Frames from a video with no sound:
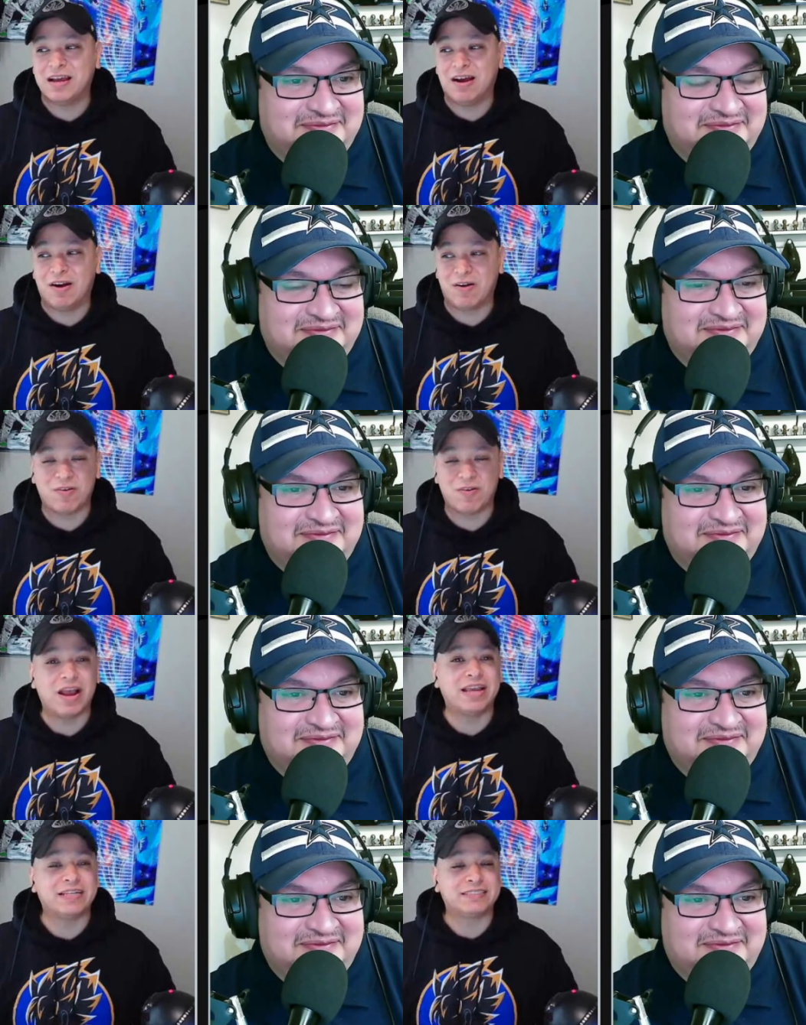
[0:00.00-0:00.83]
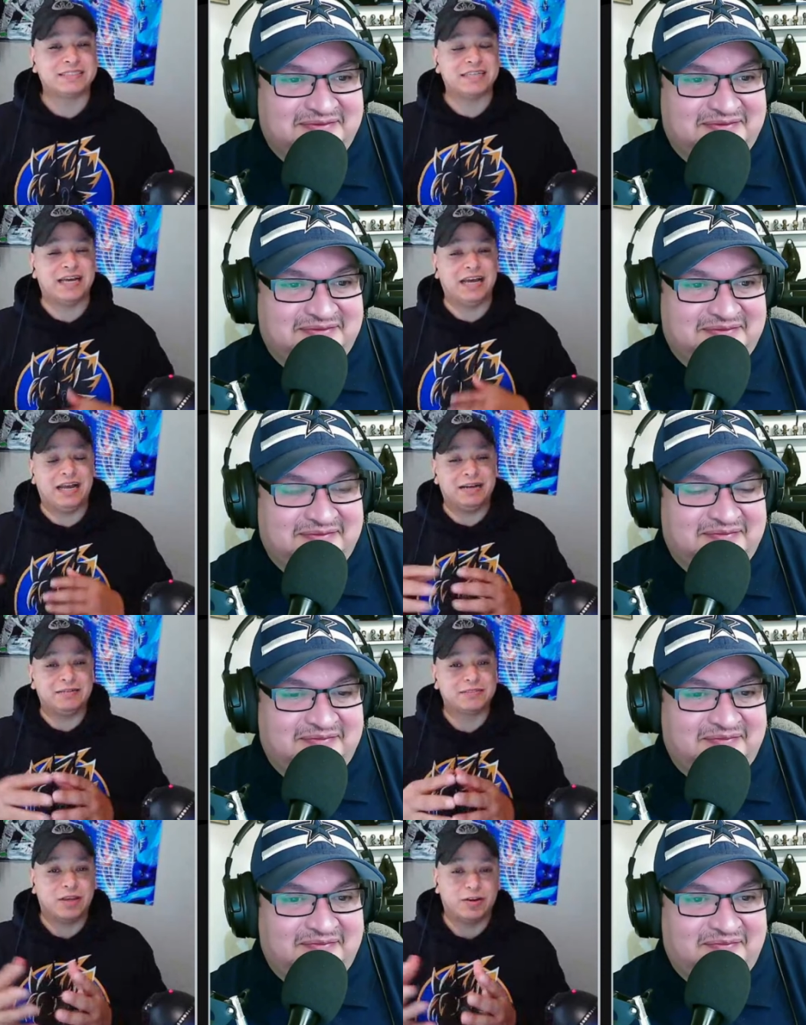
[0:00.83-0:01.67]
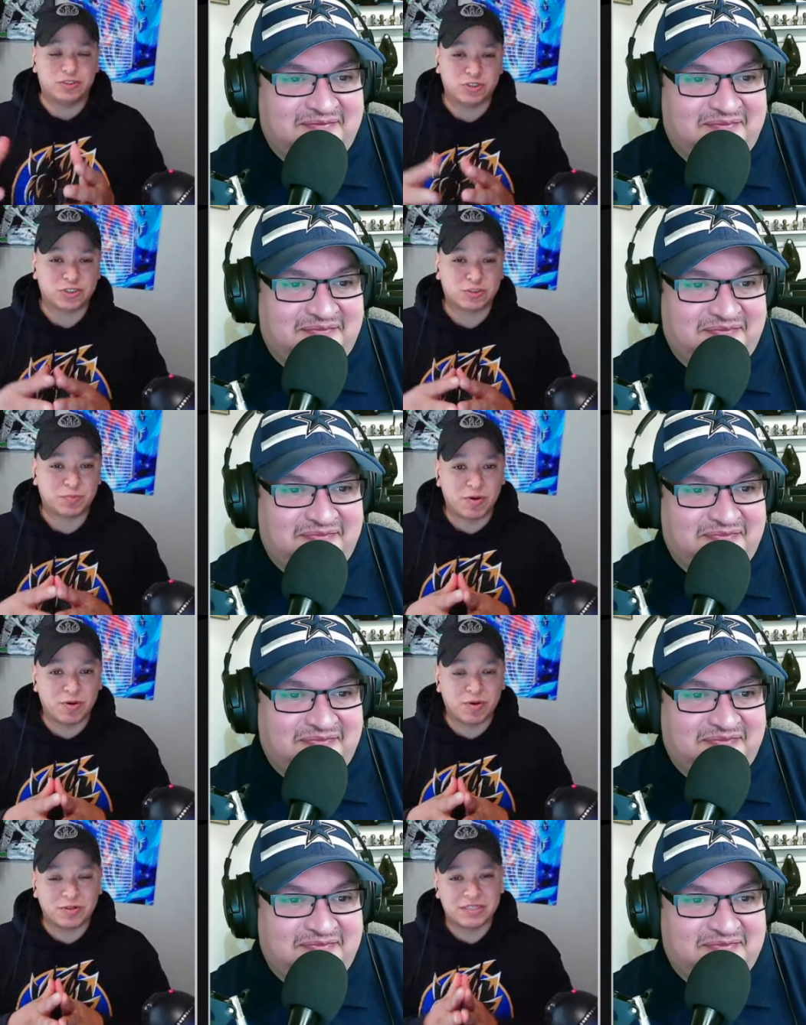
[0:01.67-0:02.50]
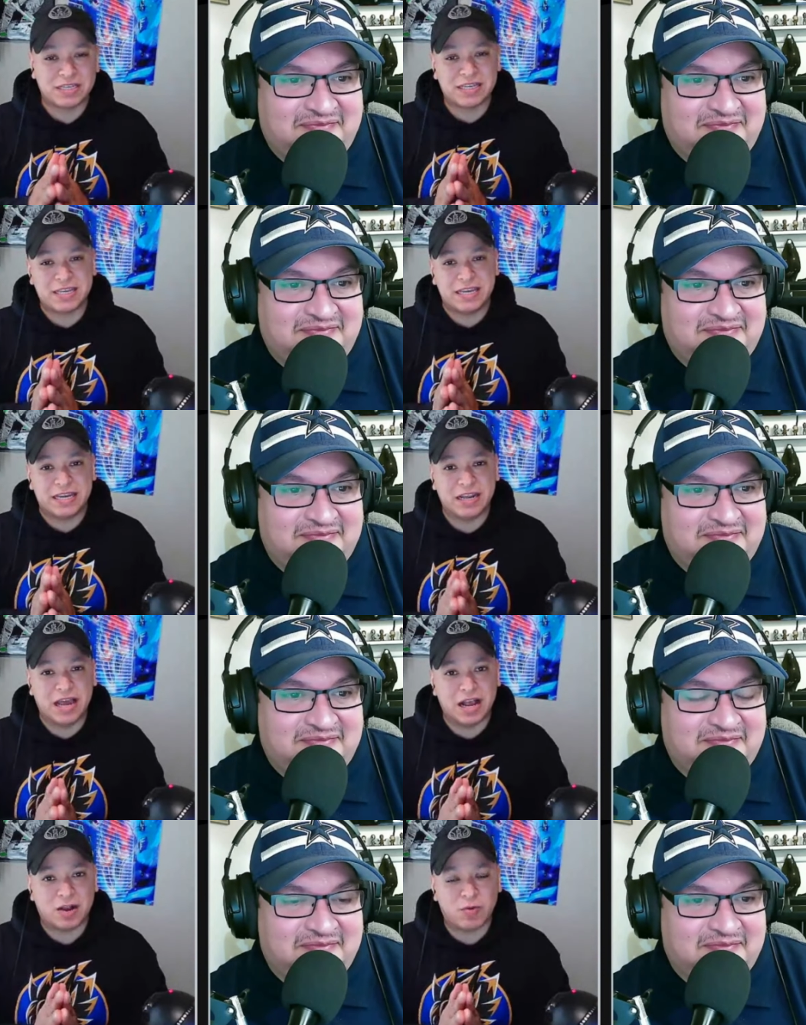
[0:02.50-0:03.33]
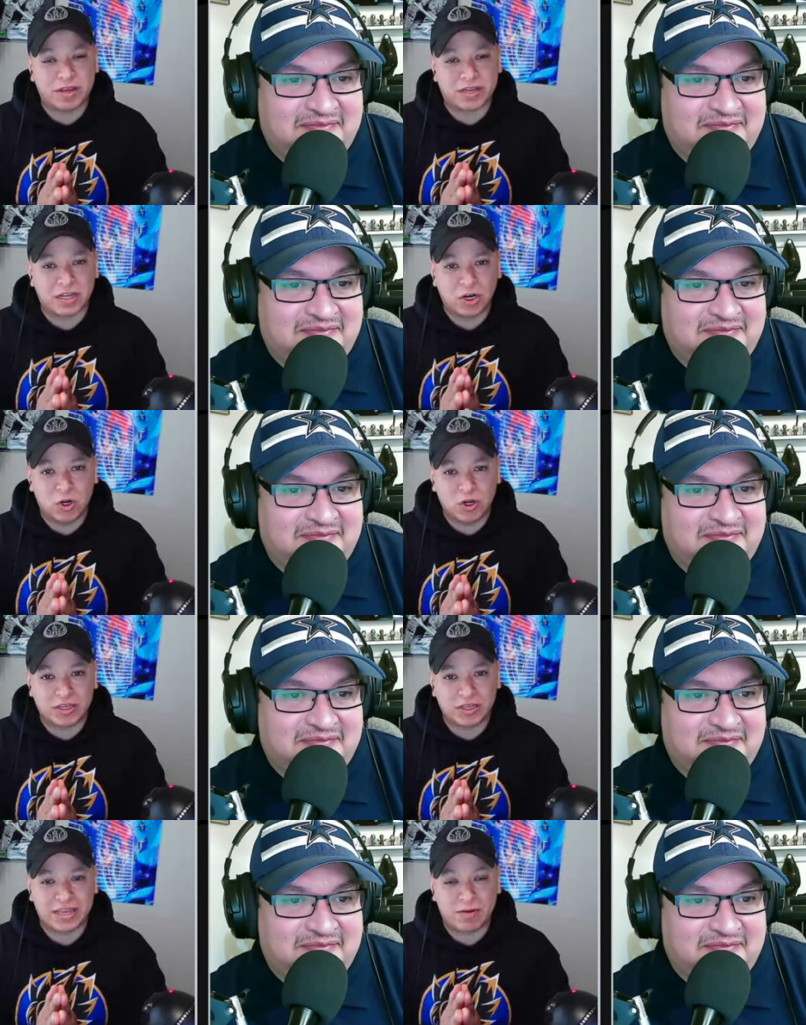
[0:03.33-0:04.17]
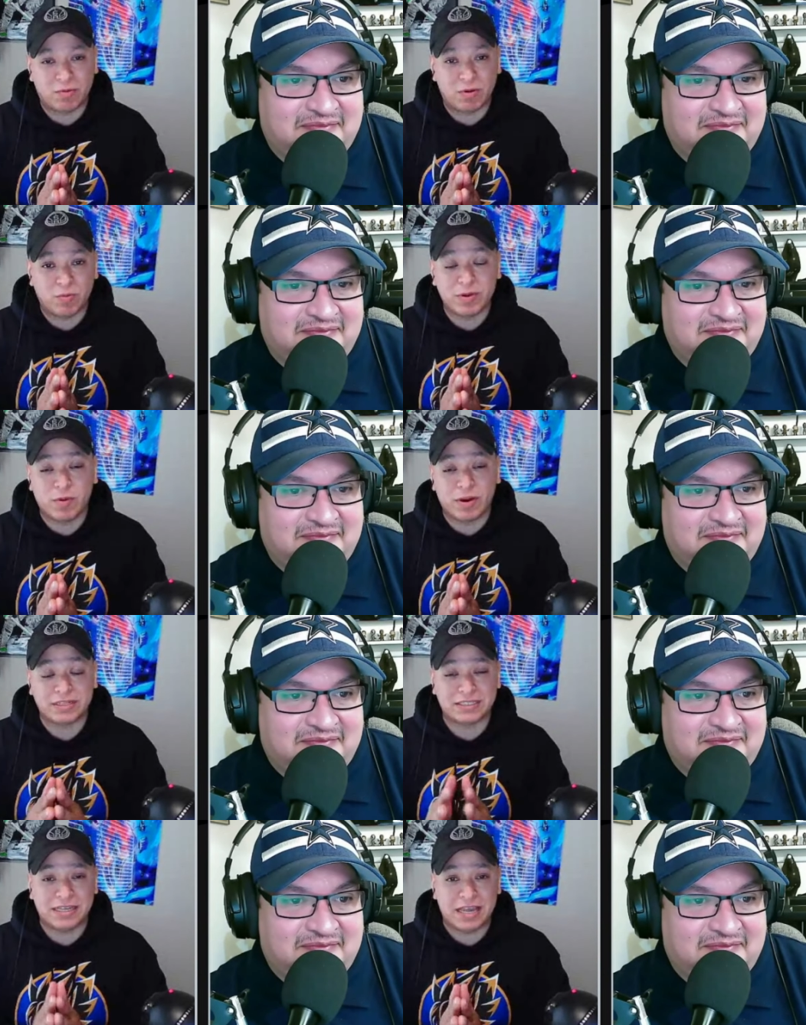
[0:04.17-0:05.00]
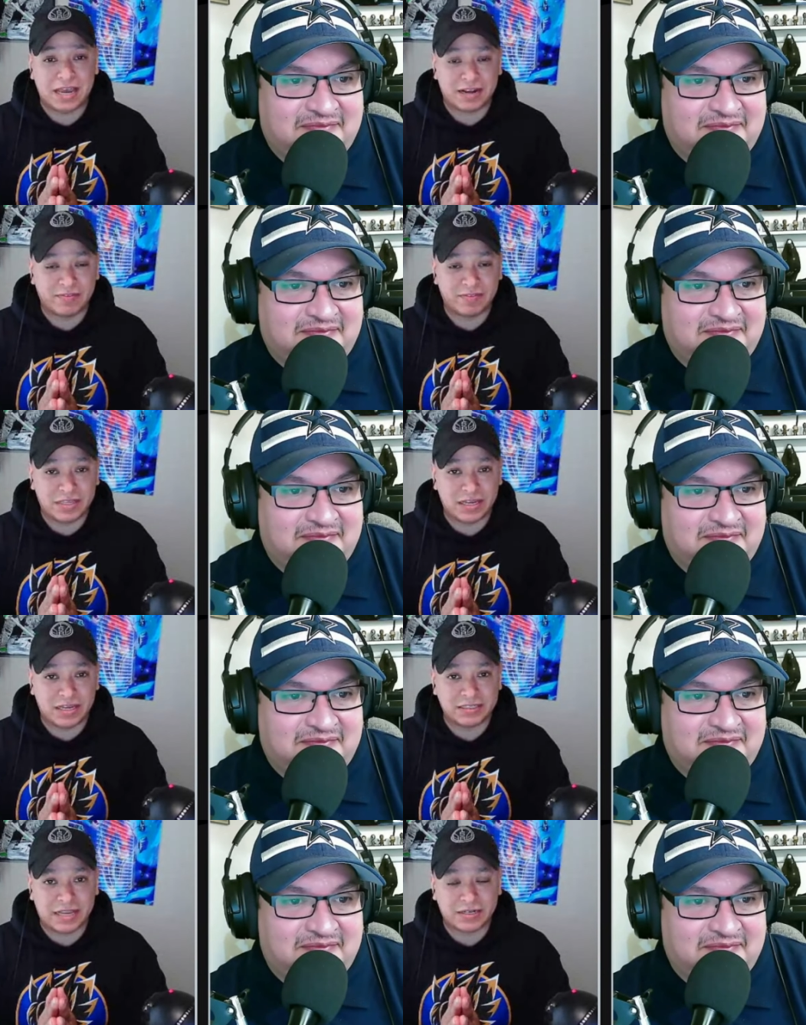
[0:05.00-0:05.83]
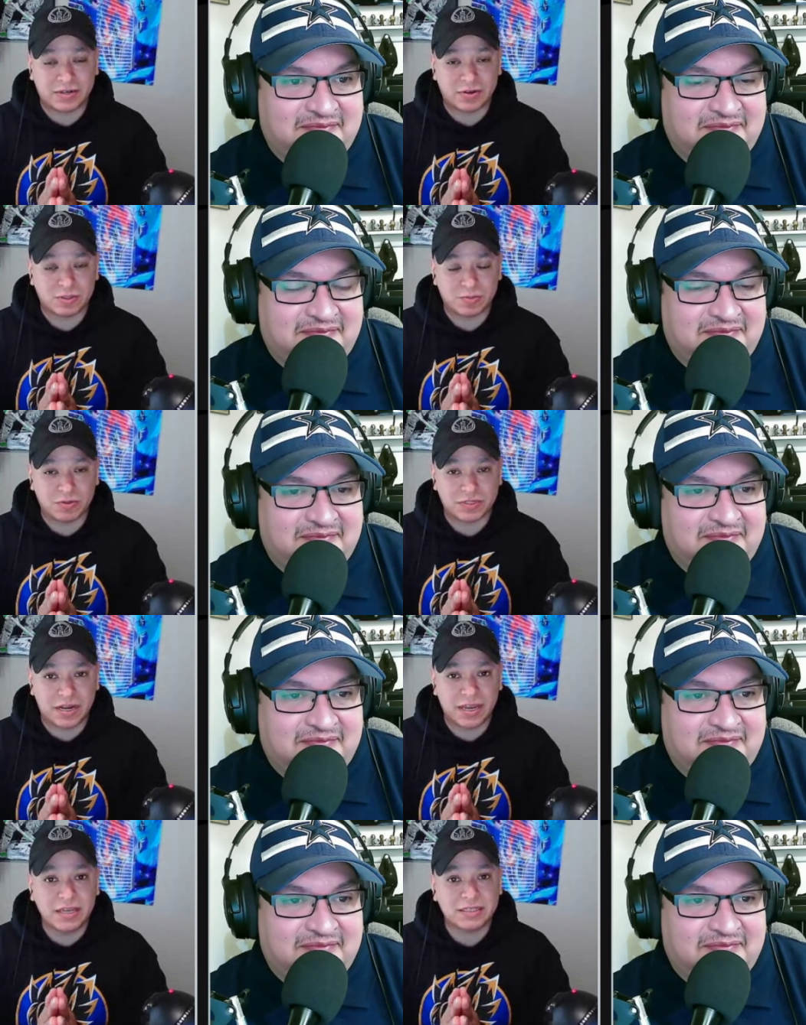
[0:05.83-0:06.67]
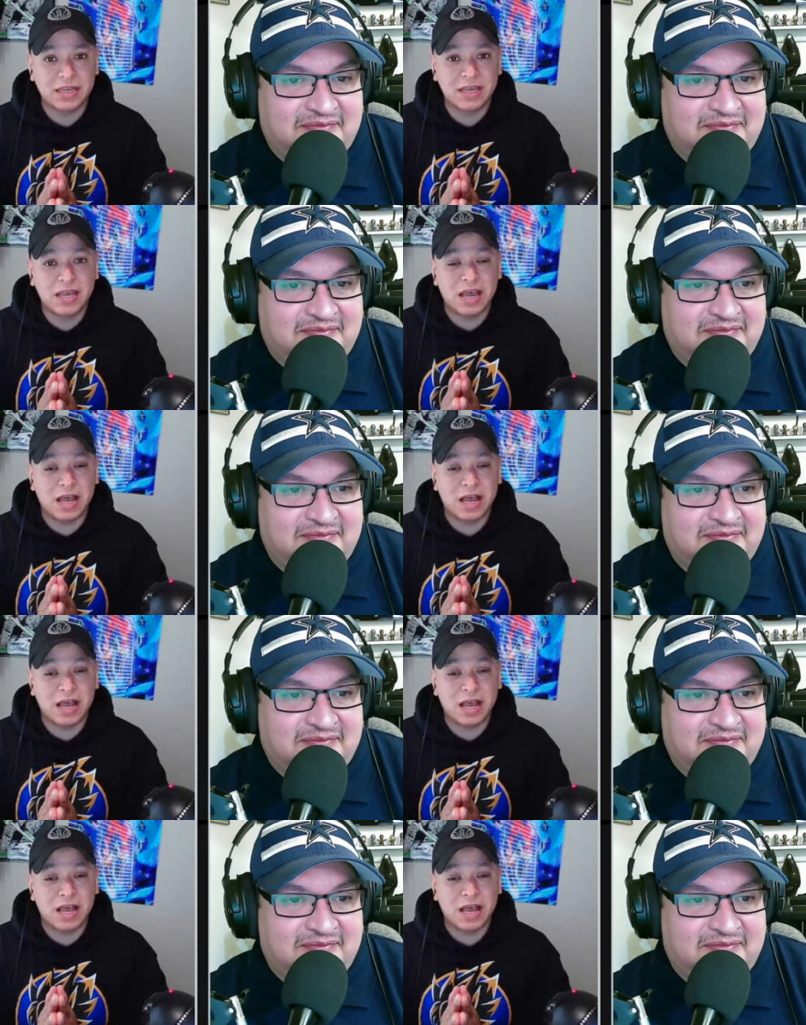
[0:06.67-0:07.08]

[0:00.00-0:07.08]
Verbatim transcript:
Speaker 1: All right, uh, there's your Spurs Heat uh, quick look and what we want to see out of the uh, San Antonio Spurs tonight.